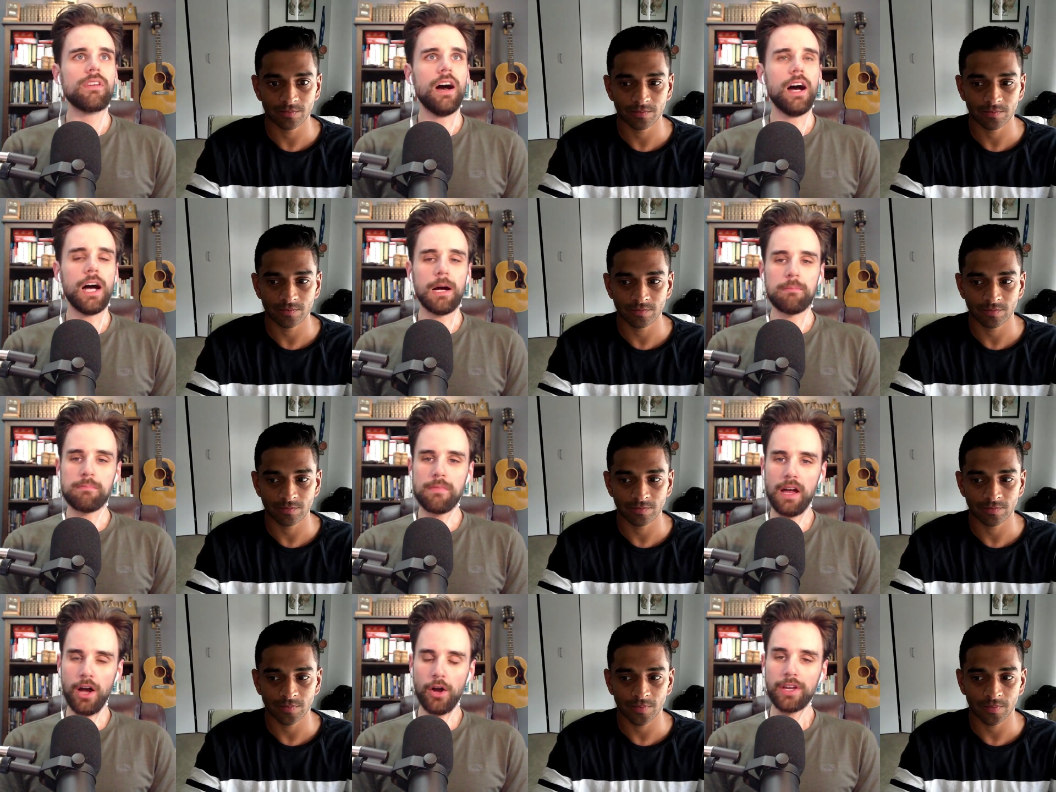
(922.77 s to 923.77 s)

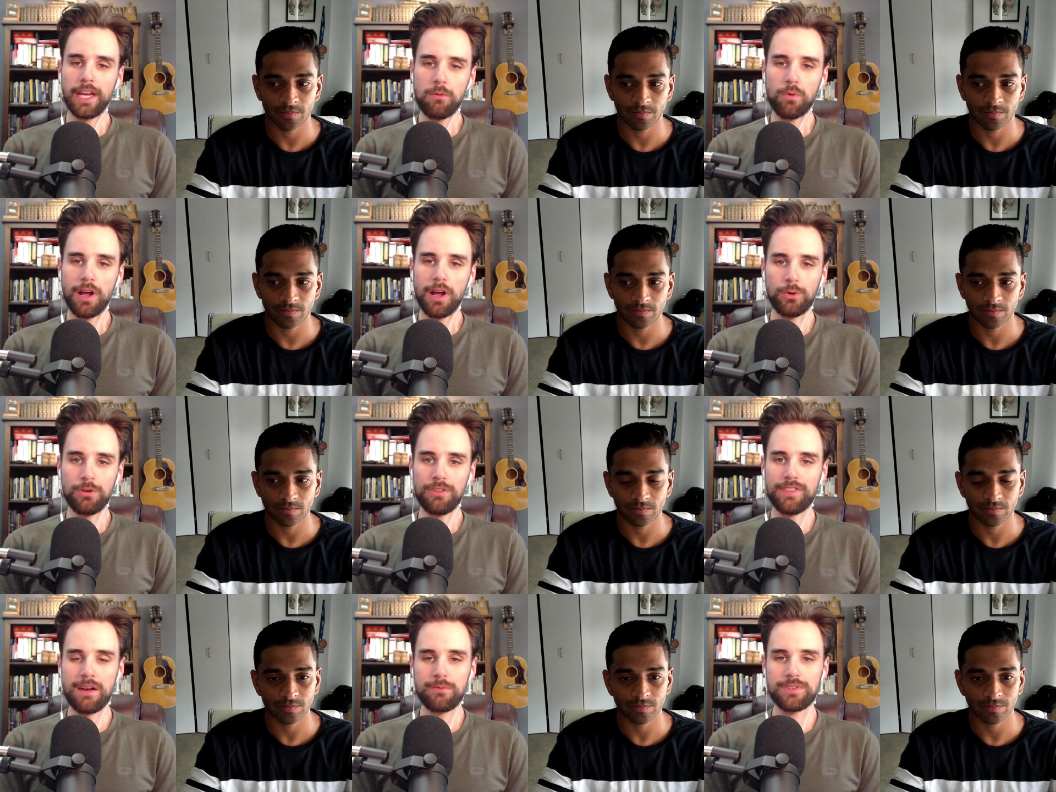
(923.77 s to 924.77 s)
Speaker 1: Okay,
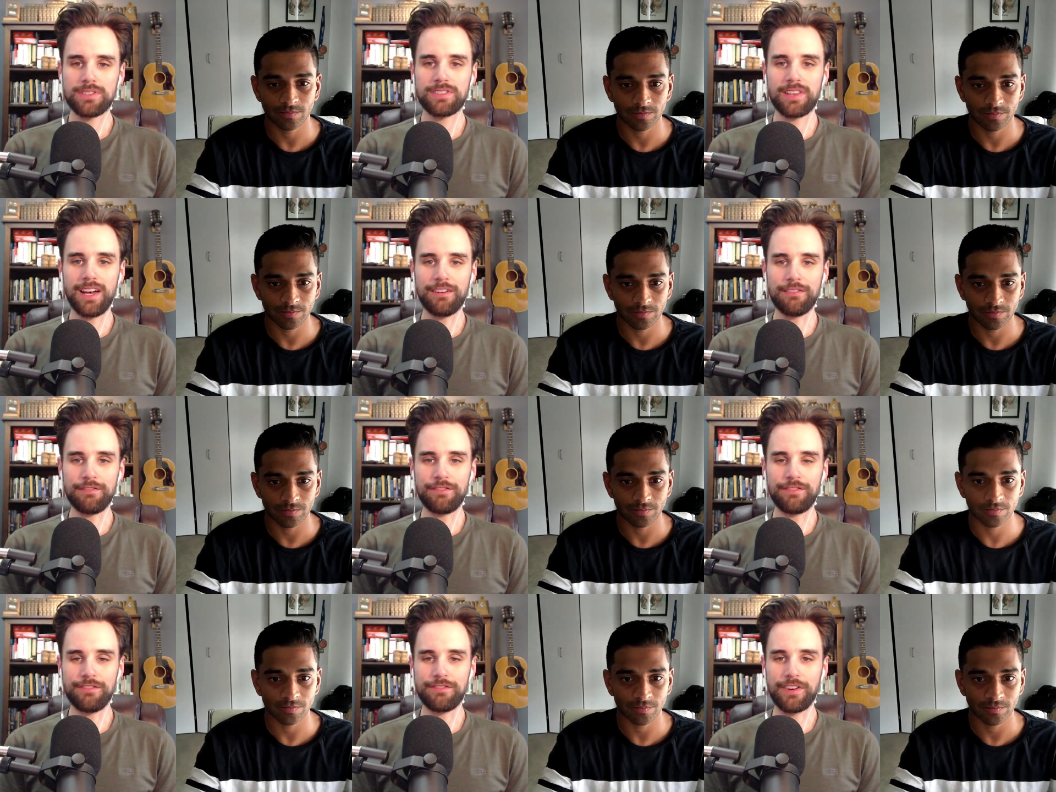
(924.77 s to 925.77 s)
Rahul, that was
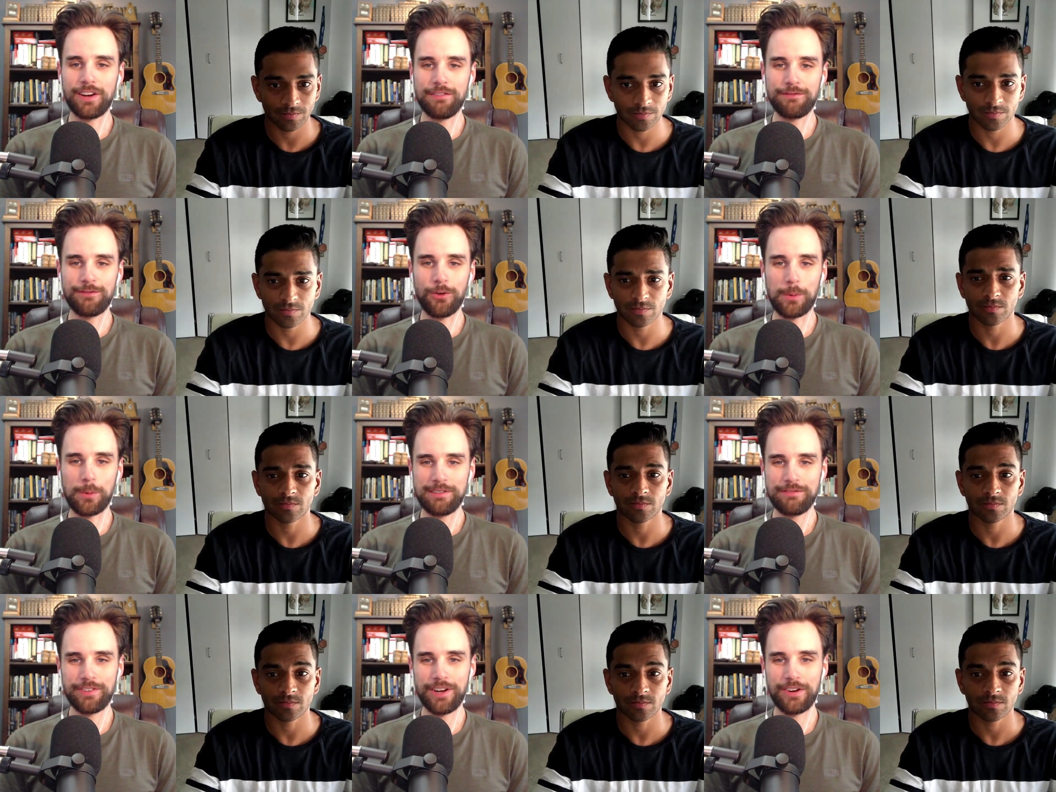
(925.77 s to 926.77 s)
very informative,
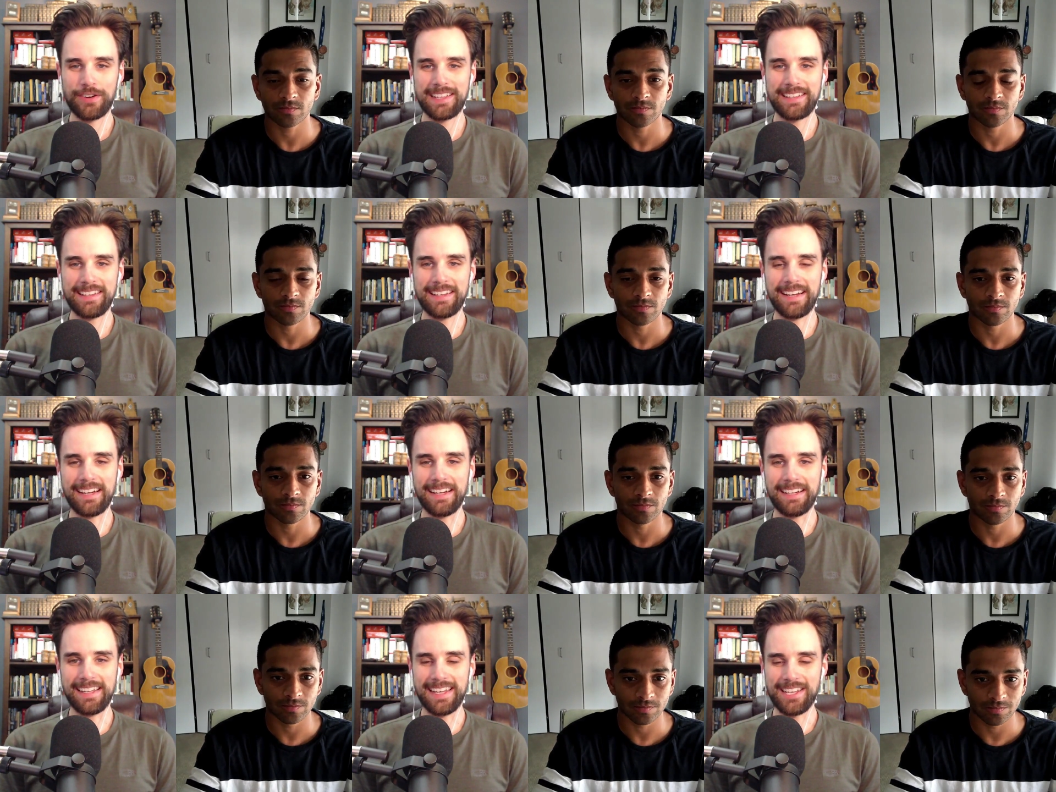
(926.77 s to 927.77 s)
very
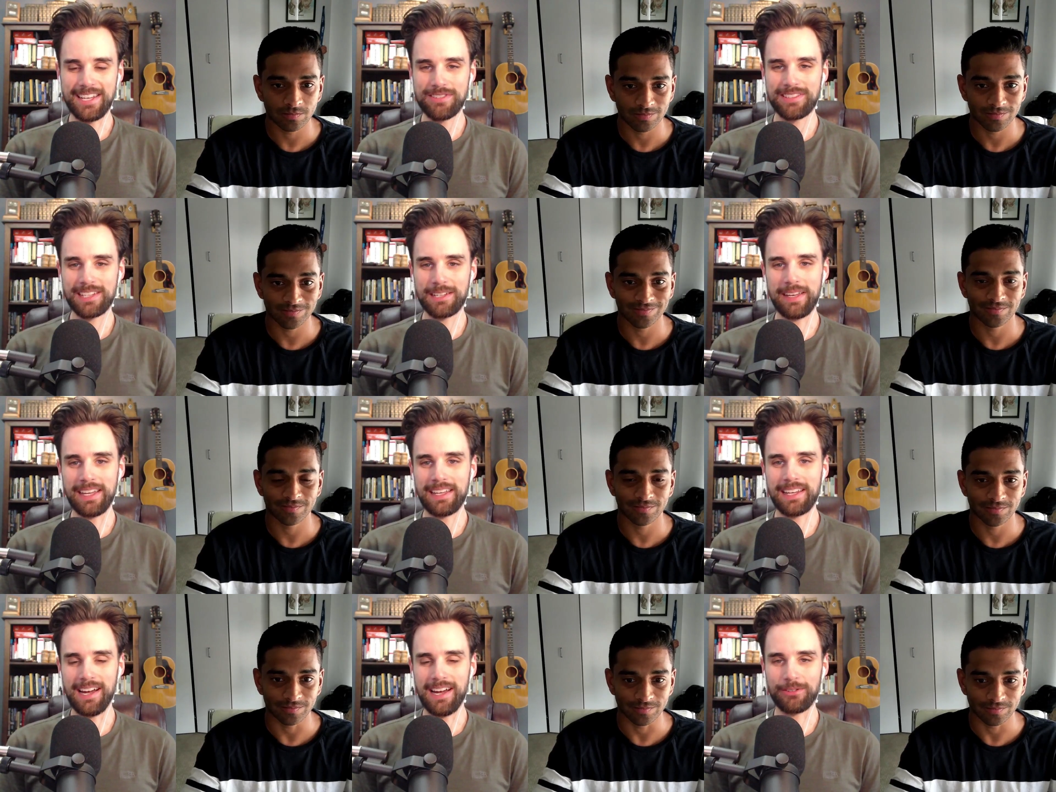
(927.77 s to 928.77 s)
interesting, man.
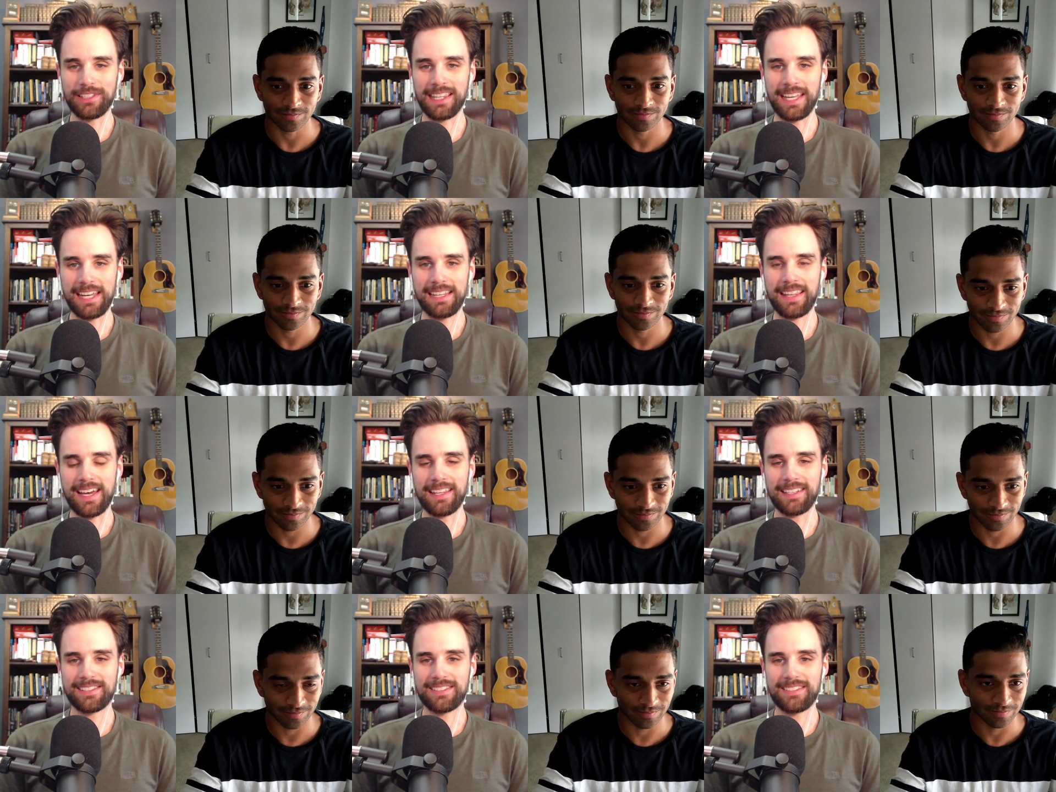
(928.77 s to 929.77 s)
I really liked that.
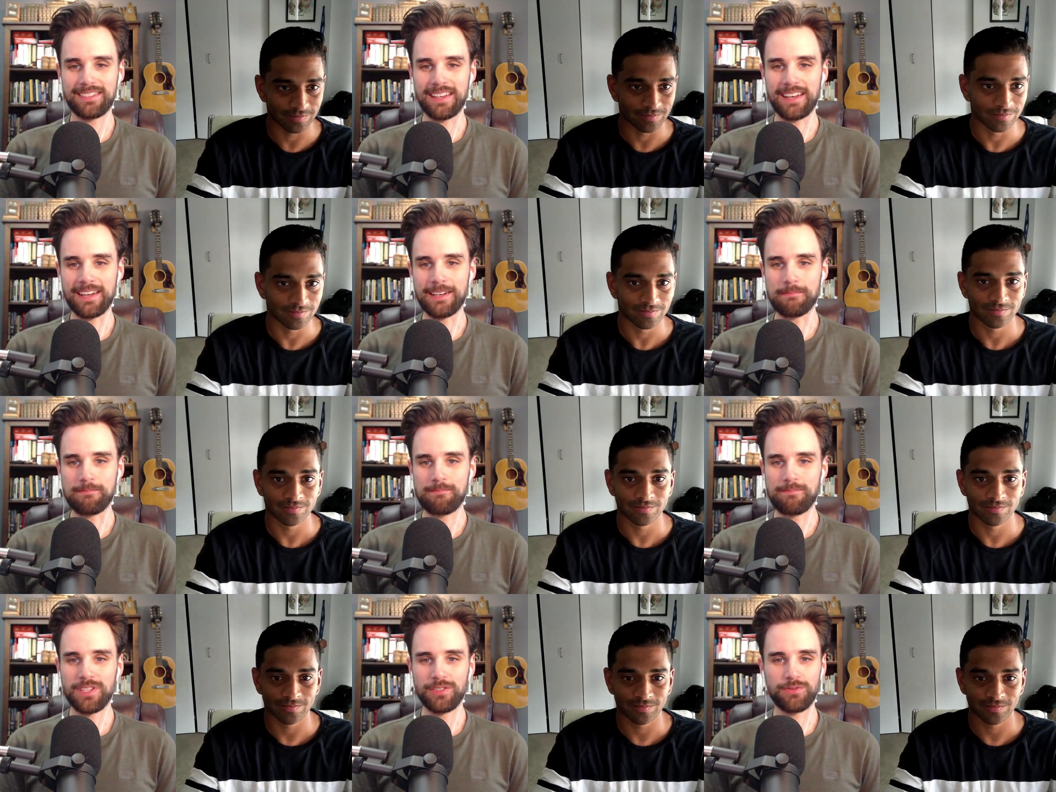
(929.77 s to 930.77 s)
That's
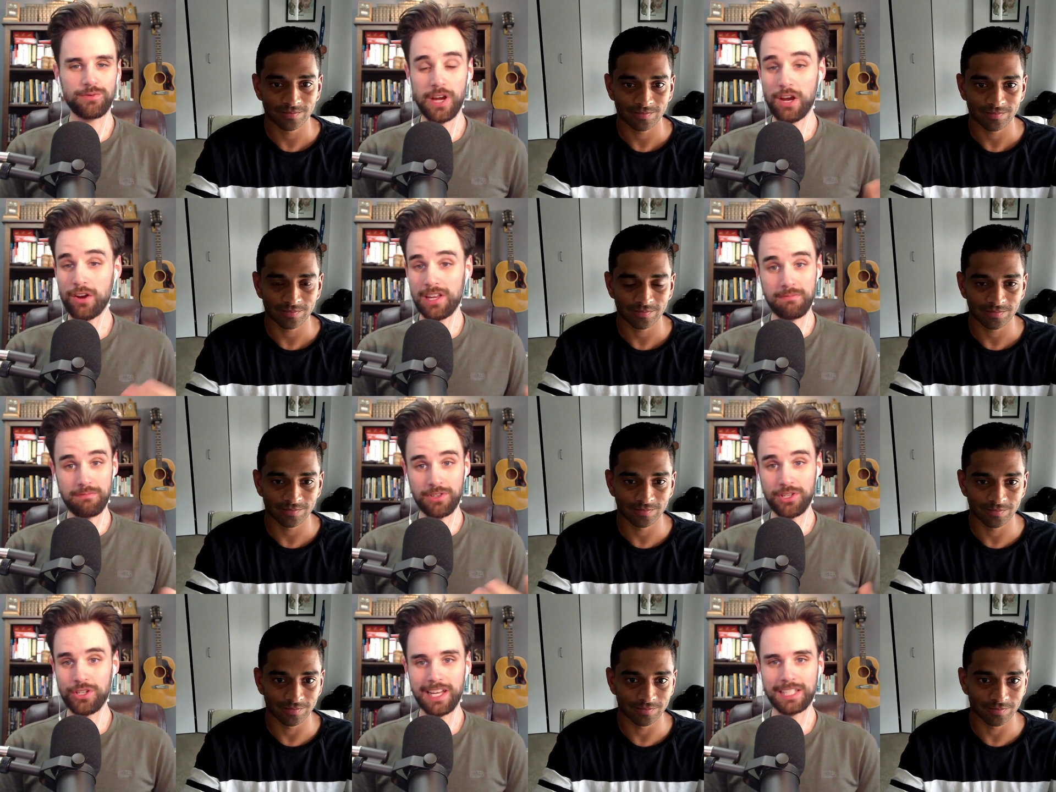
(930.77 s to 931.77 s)
very
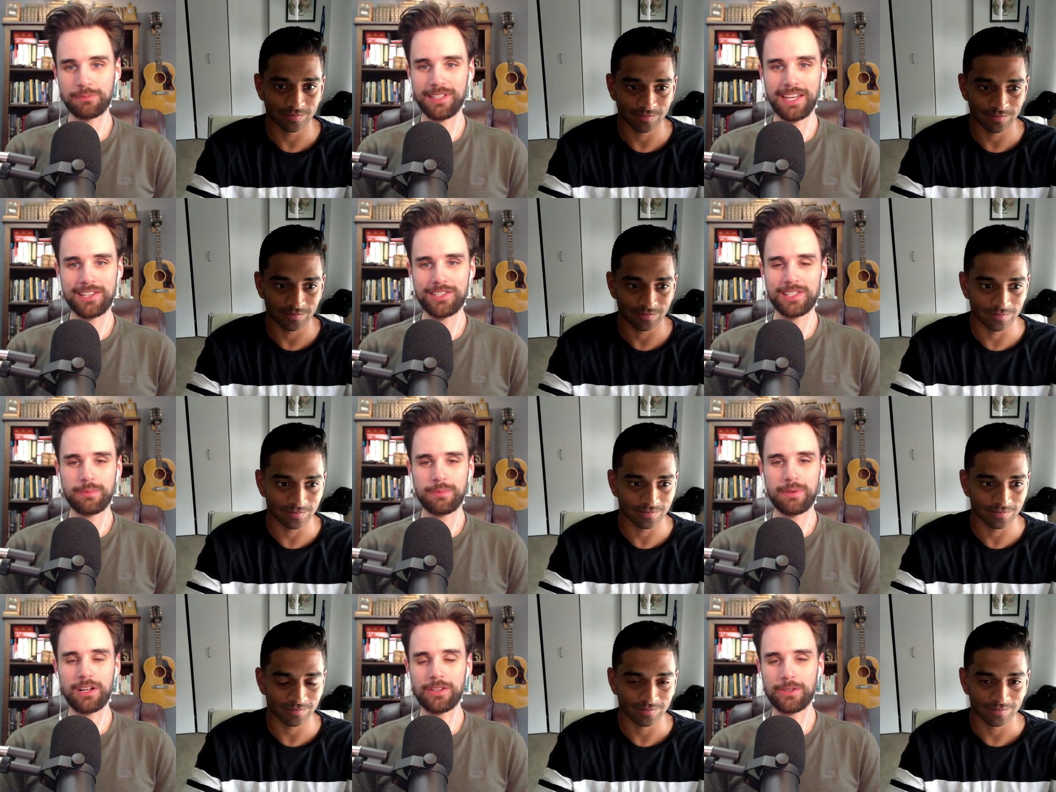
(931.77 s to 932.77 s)
good explanations
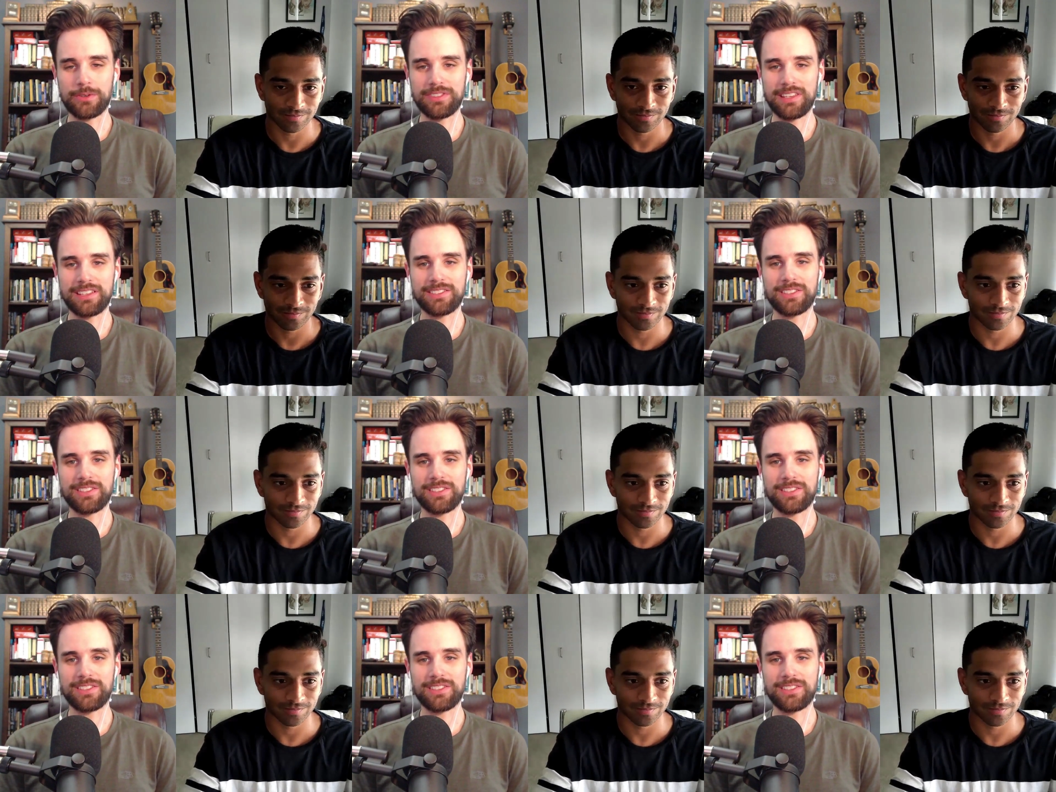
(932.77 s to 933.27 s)
about all those things